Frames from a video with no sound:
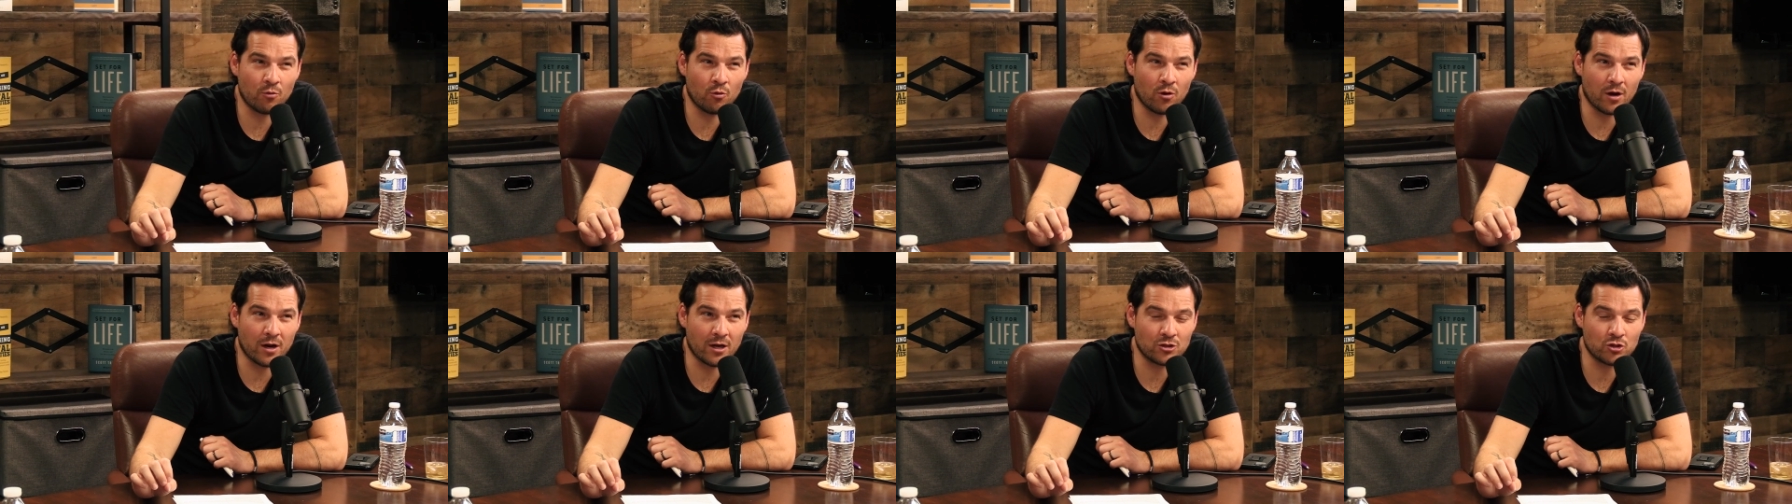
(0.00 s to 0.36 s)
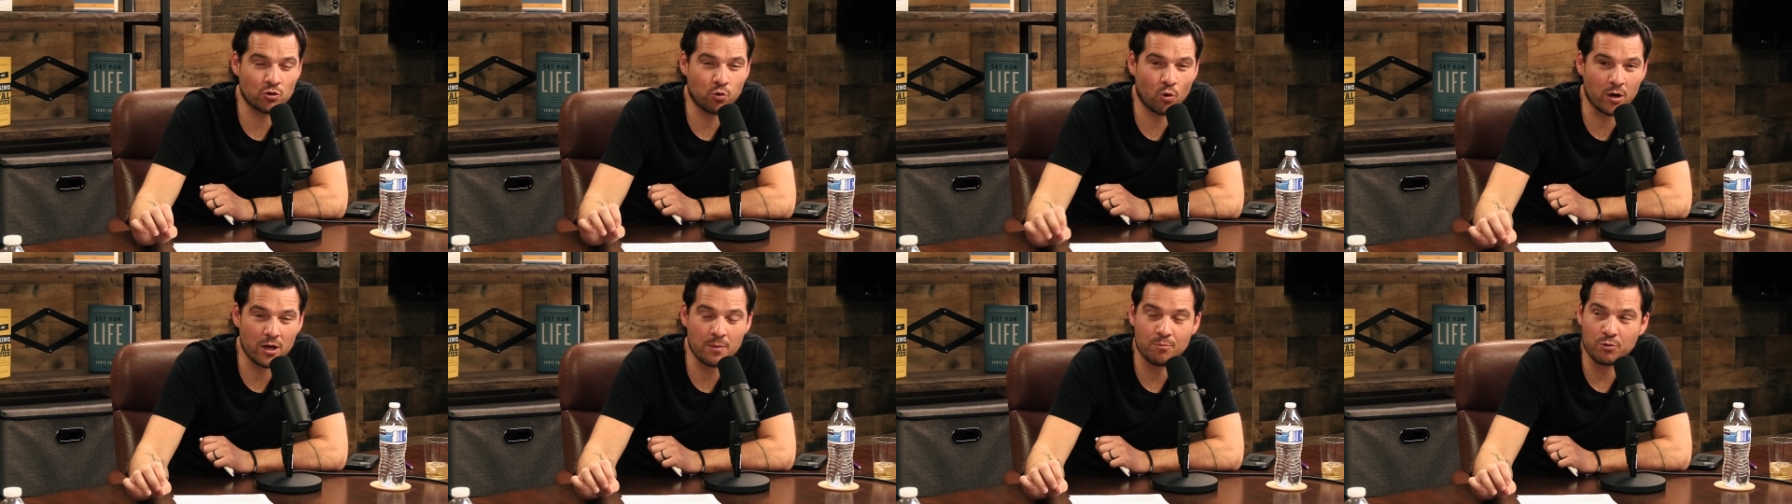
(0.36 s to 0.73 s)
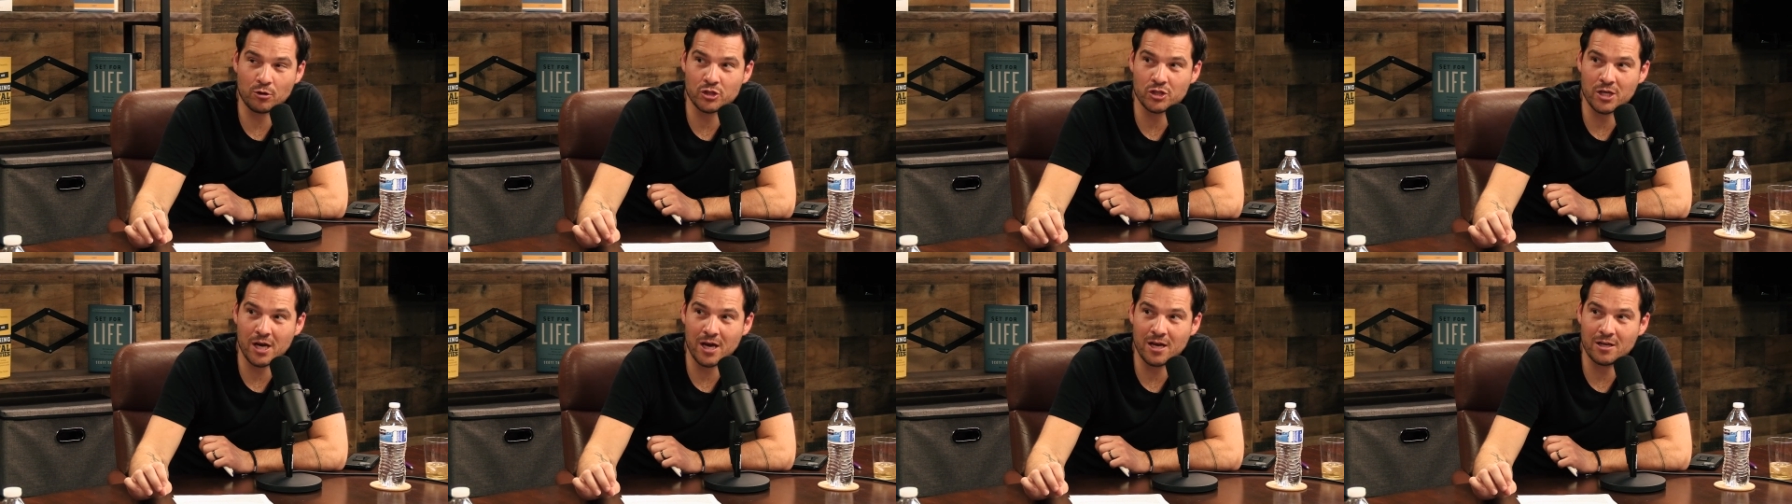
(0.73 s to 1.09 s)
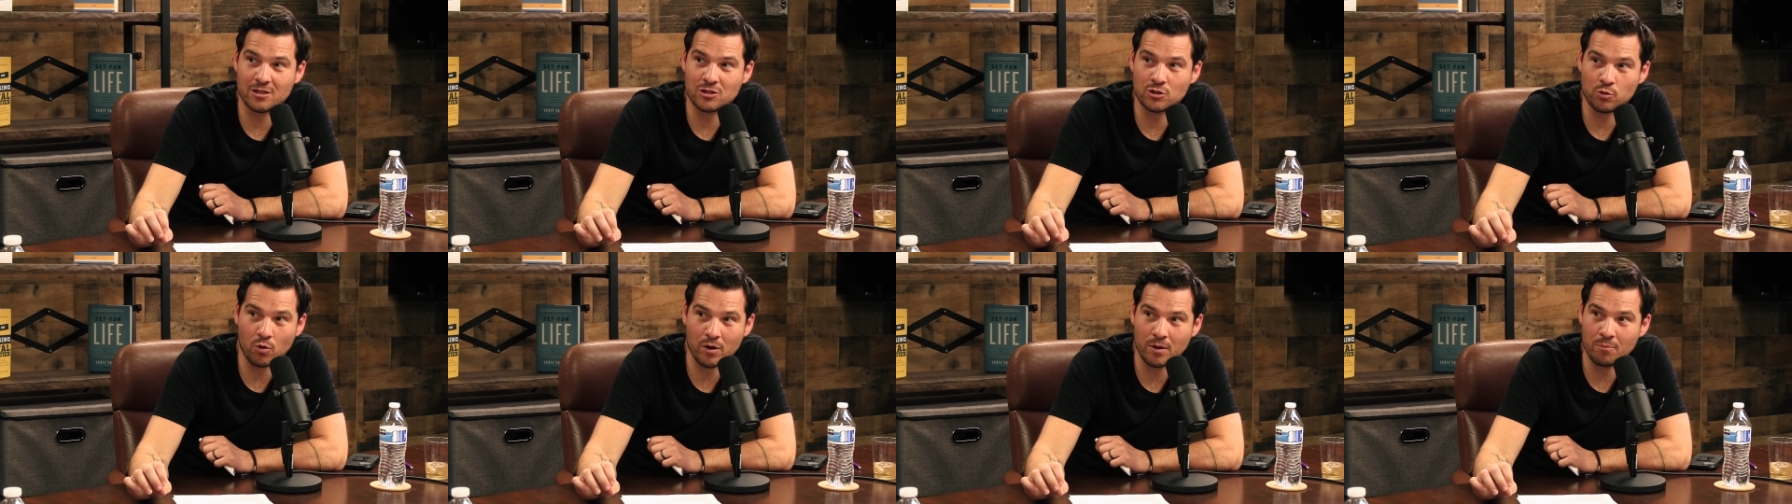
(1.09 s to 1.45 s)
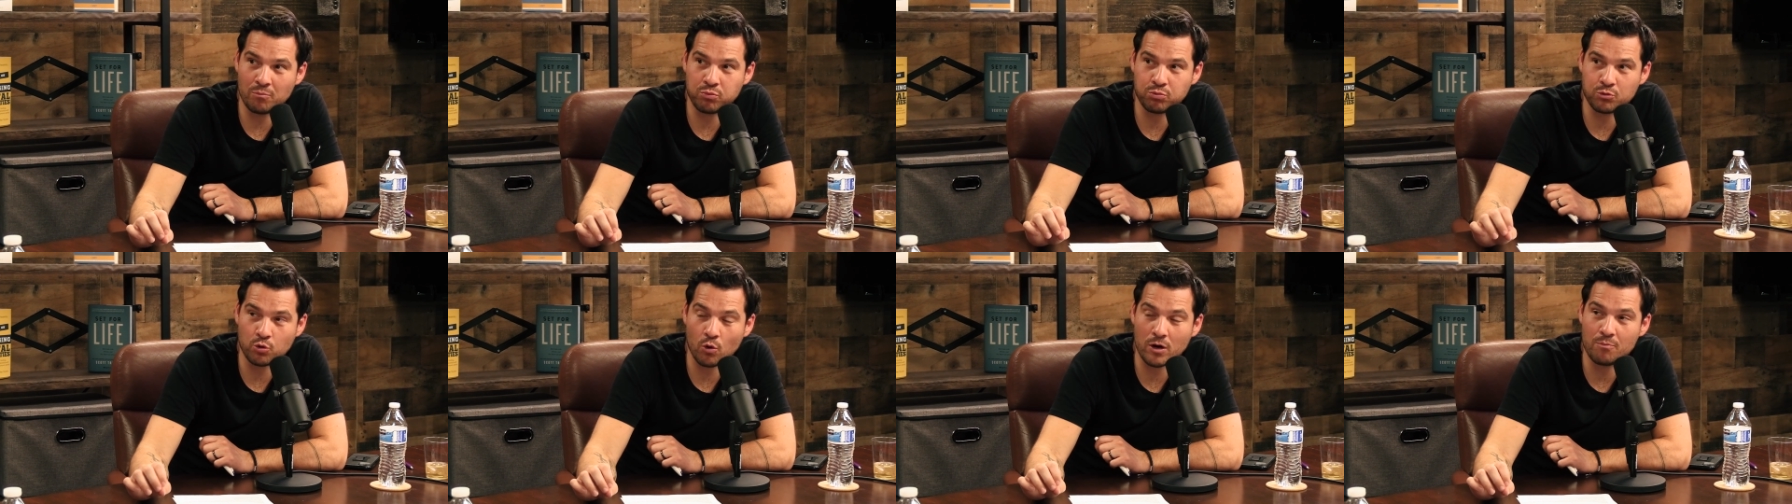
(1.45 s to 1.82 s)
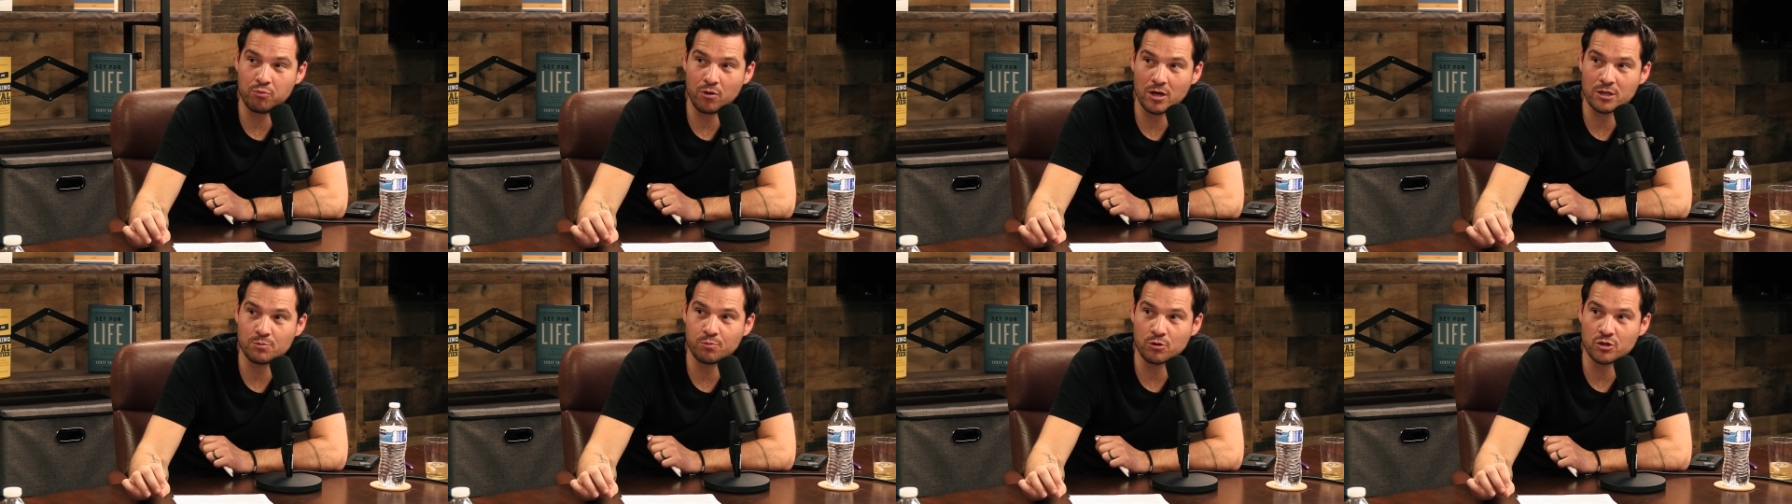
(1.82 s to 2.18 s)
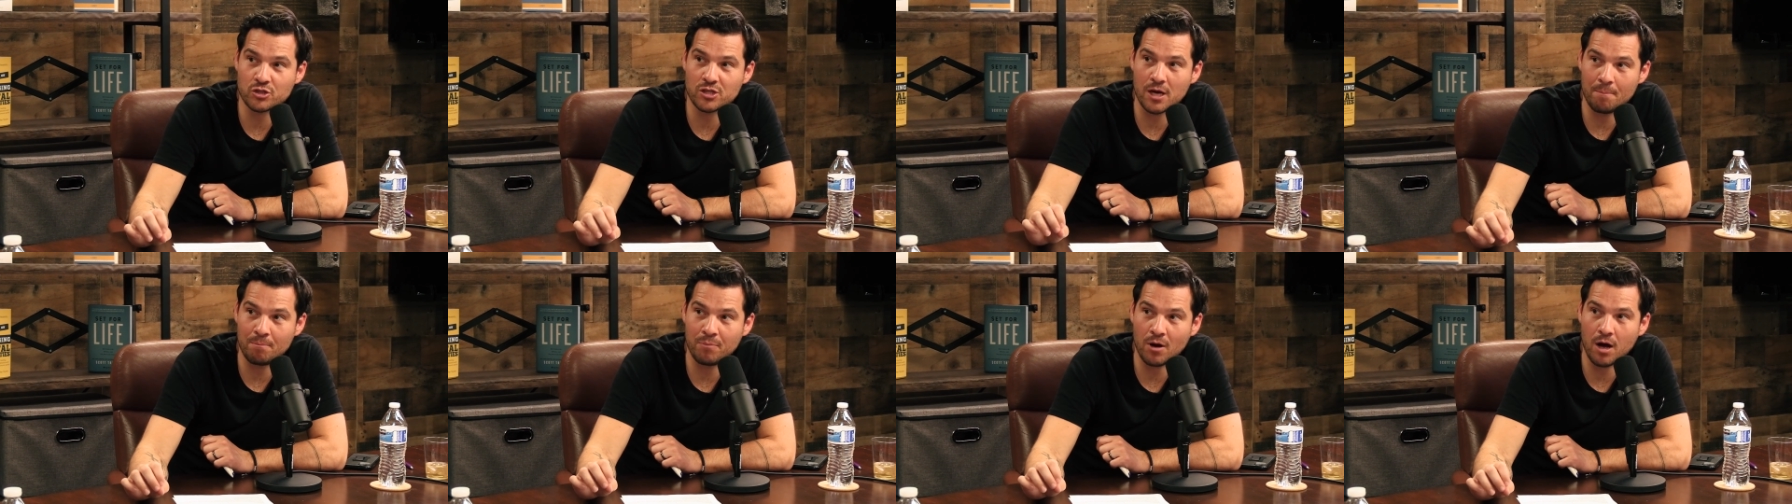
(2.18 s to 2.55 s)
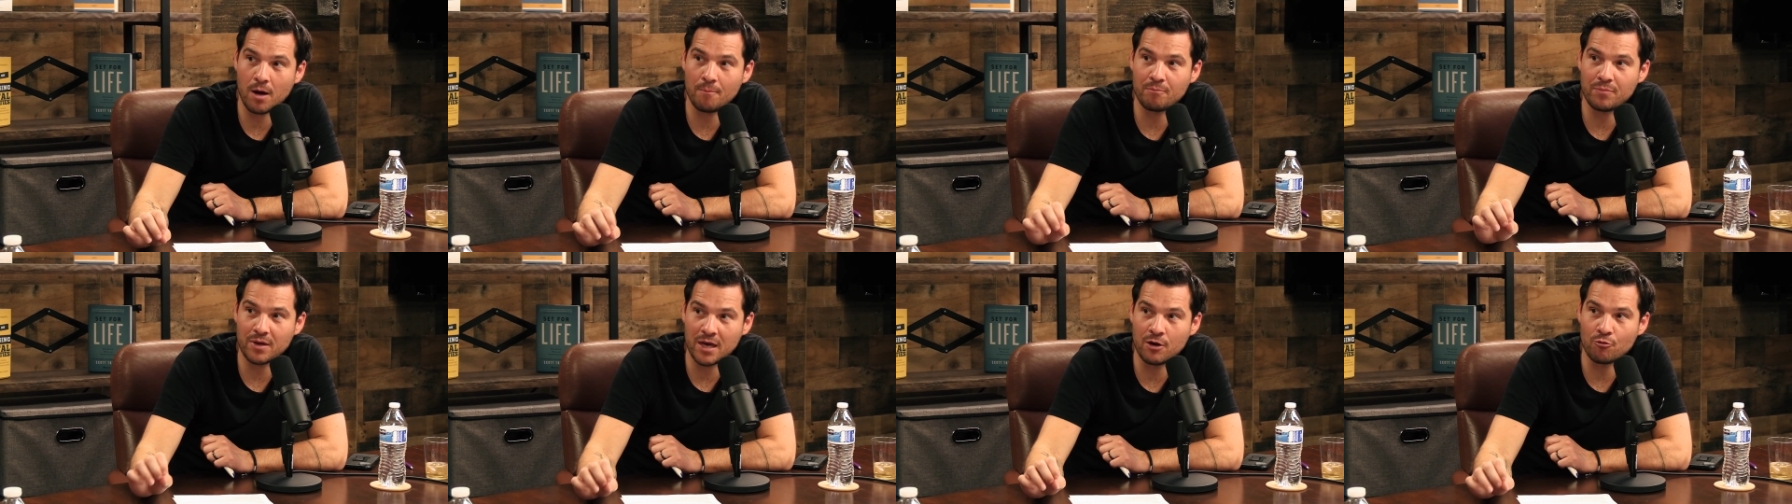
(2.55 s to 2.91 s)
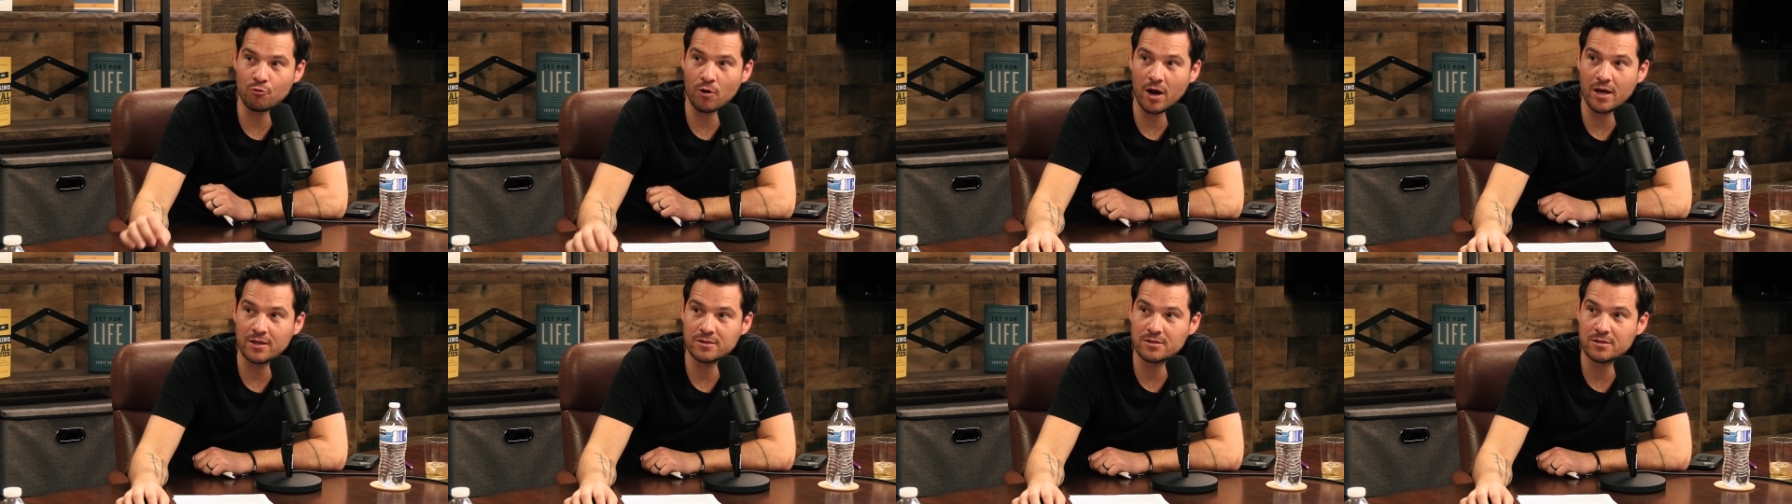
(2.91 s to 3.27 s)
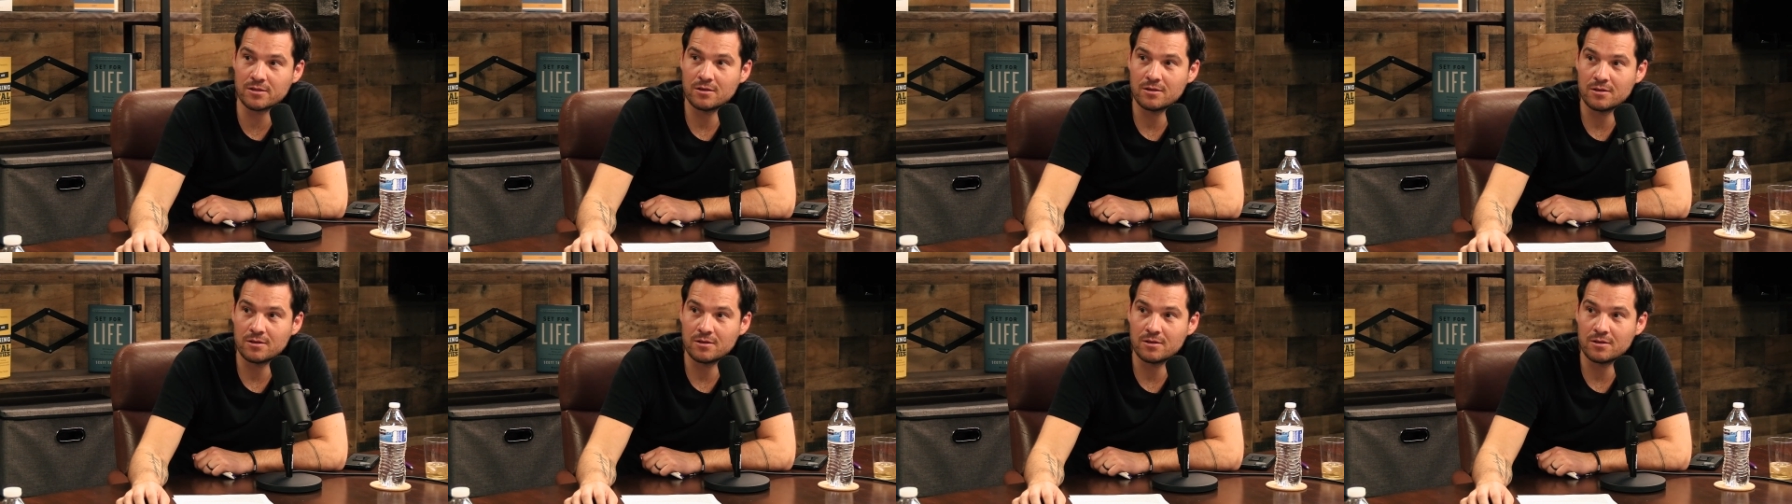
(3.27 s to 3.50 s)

what, a twenty percent, twenty plus percent bump in rents.